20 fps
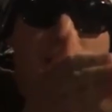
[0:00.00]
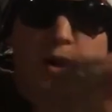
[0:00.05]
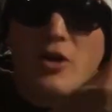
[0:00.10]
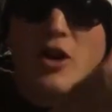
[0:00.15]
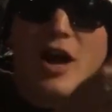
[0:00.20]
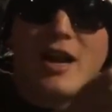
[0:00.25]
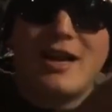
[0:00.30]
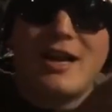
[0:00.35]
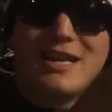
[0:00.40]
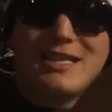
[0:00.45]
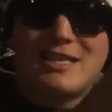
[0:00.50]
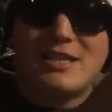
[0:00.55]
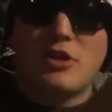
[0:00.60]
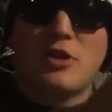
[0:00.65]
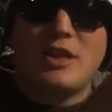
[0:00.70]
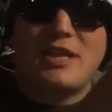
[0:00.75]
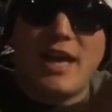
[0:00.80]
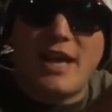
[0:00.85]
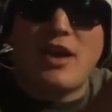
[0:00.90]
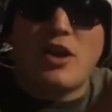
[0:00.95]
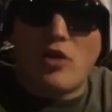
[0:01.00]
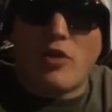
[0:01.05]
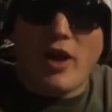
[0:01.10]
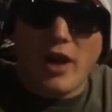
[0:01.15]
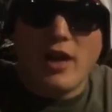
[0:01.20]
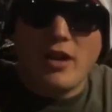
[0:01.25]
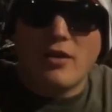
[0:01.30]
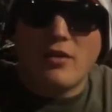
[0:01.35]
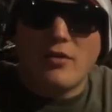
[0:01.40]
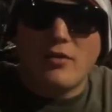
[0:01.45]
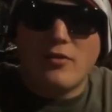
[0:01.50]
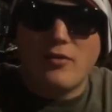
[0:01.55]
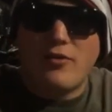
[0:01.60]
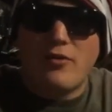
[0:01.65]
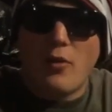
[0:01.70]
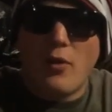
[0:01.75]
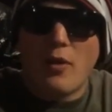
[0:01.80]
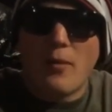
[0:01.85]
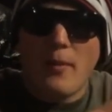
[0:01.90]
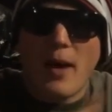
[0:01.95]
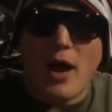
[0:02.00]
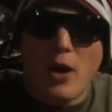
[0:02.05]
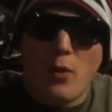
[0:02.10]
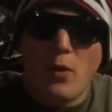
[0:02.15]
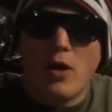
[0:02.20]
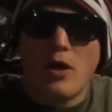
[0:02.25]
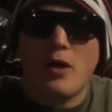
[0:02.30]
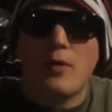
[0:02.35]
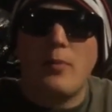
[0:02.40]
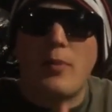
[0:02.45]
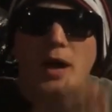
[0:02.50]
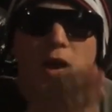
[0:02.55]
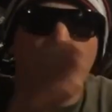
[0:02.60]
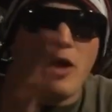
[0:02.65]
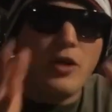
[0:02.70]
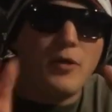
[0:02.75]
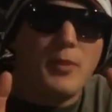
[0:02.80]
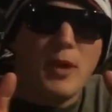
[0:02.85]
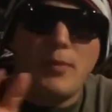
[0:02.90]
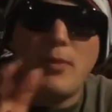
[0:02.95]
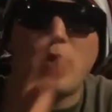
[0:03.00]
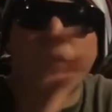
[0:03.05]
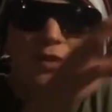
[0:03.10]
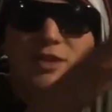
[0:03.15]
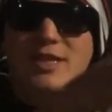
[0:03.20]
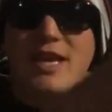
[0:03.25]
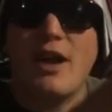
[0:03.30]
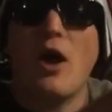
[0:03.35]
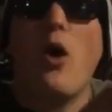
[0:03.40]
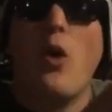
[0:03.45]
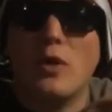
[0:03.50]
are not necessarily taking credit for my work, but other people are saying,